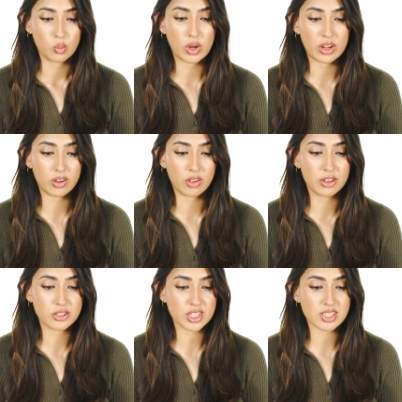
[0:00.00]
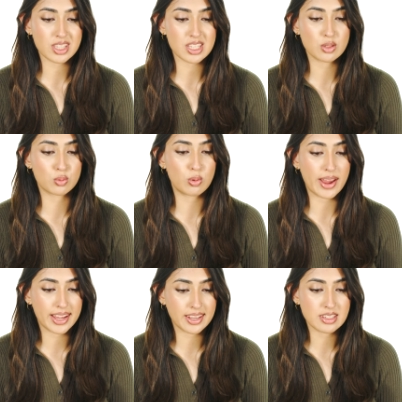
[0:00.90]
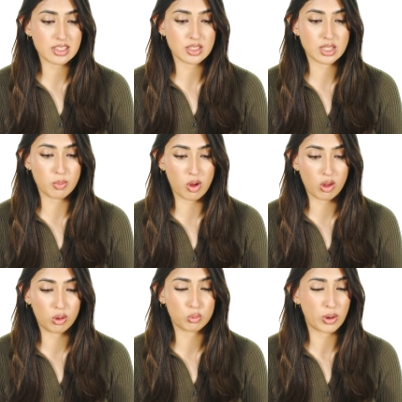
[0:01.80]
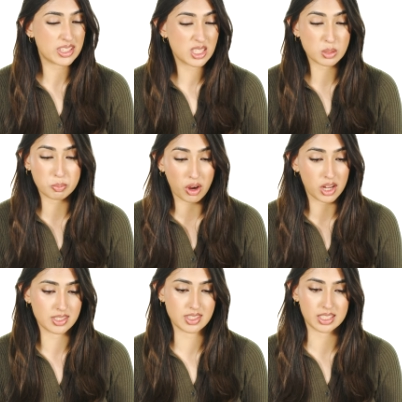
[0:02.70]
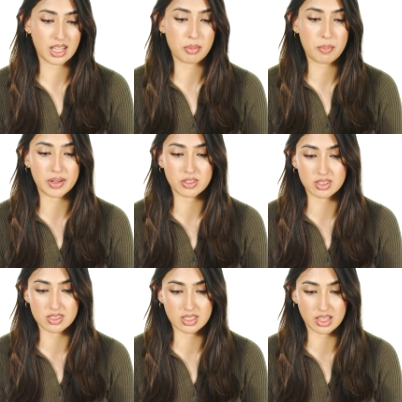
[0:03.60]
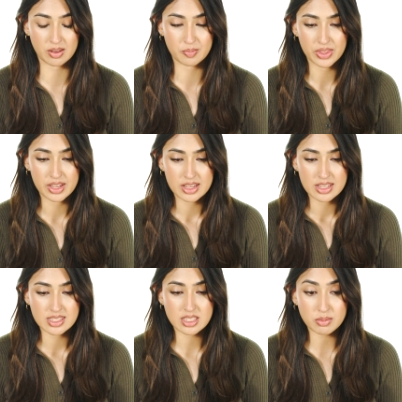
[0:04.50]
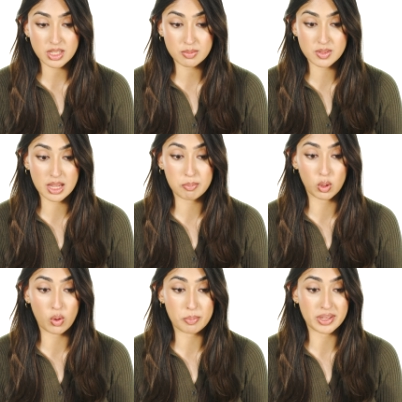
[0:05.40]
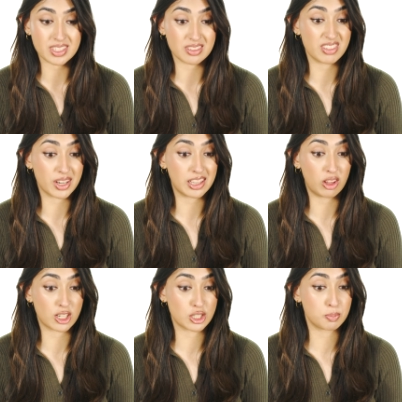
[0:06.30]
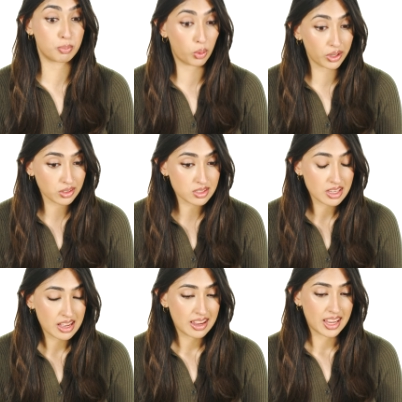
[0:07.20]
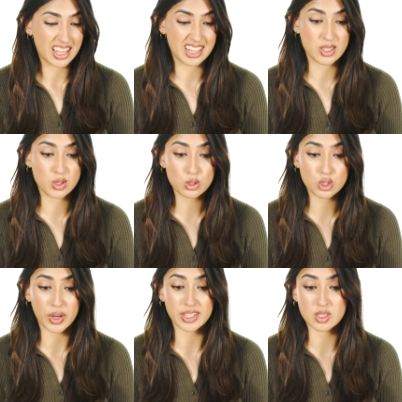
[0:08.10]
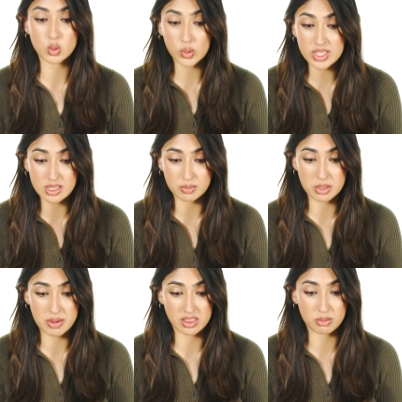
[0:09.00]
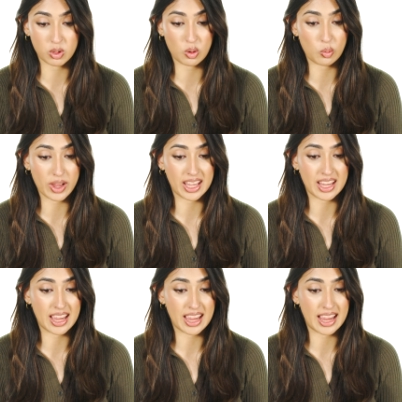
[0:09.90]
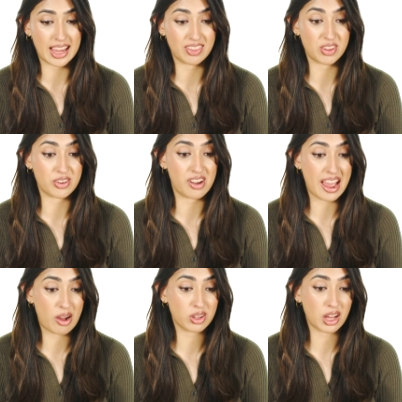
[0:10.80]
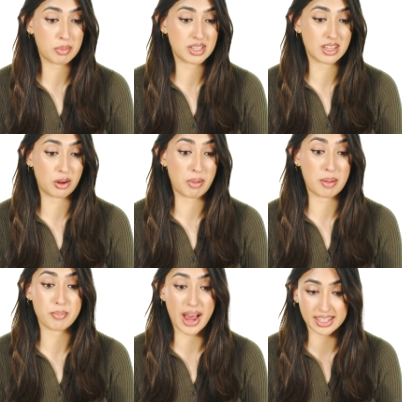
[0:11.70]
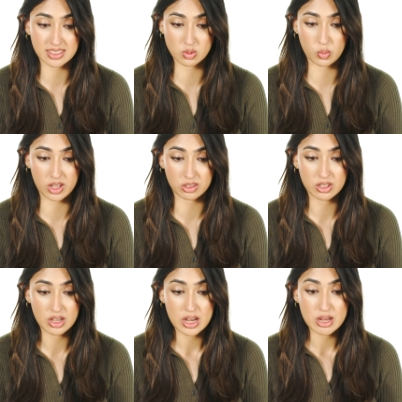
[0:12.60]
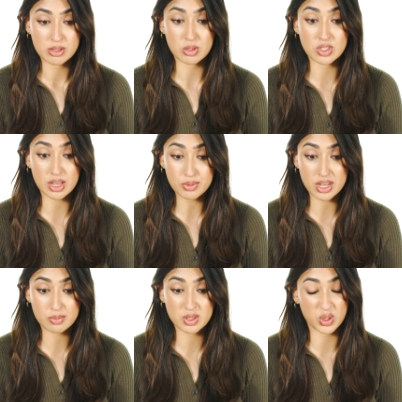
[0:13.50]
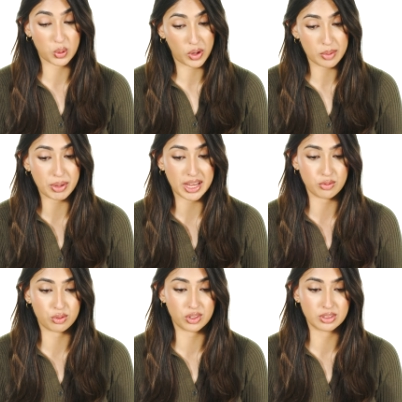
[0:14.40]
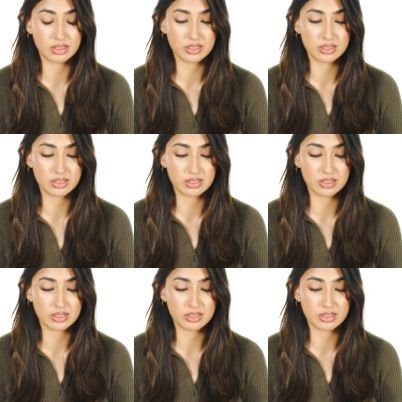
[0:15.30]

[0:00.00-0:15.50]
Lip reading: Well, they're just these red, small red spots that come up under the skin. Sometimes they blow up into very large boils, and I do try and squeeze them to make them go away, and they're now coming down my back as well. So sometimes they're quite painful.